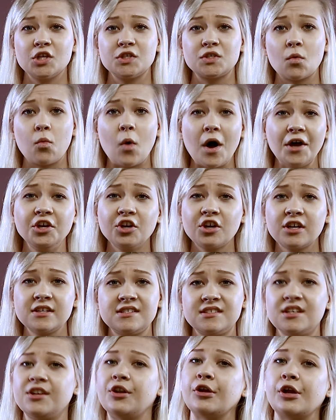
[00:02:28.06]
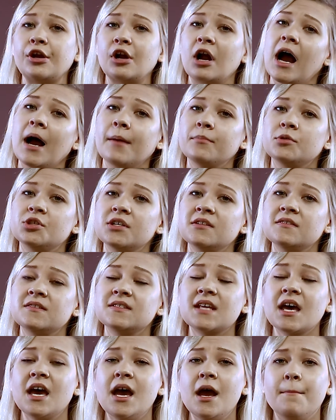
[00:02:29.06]
So while you're considering your
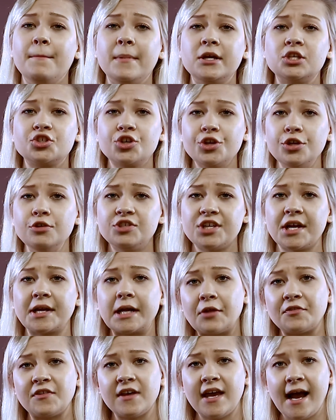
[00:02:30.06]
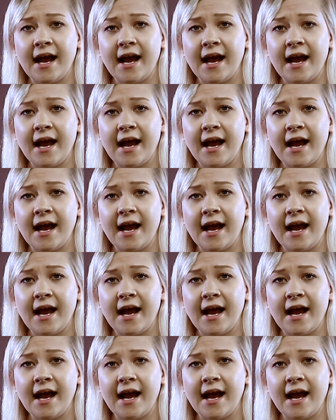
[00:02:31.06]
options, make sure you check out the